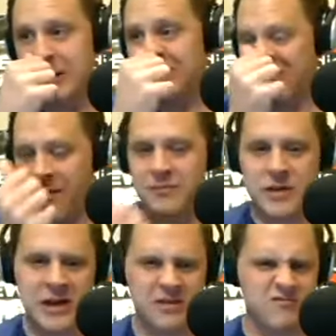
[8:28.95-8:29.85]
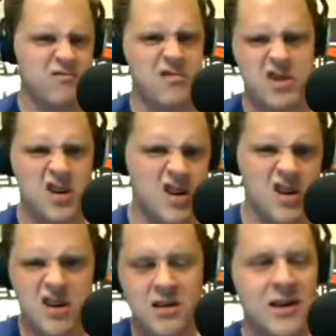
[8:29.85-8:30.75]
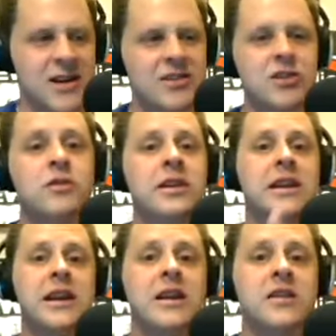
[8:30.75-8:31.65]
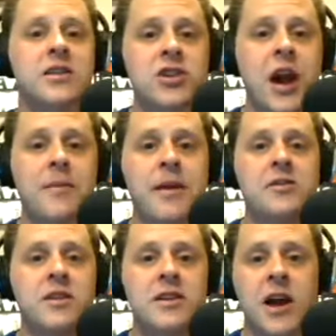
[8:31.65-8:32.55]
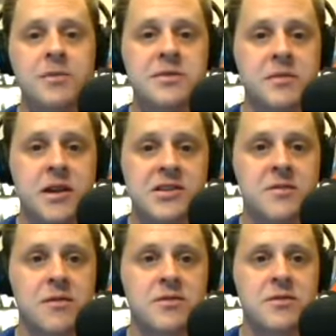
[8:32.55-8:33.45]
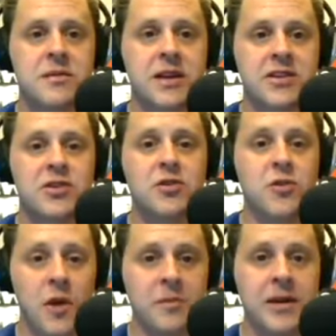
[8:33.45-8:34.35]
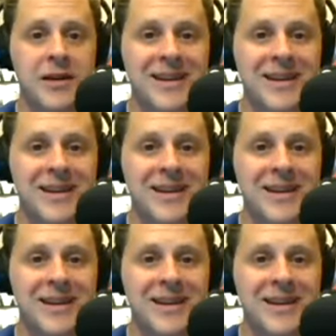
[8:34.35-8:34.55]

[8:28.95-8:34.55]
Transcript: If I'm kind of, eh, you need to get into the shop and you need to help some customers because you're grumpy.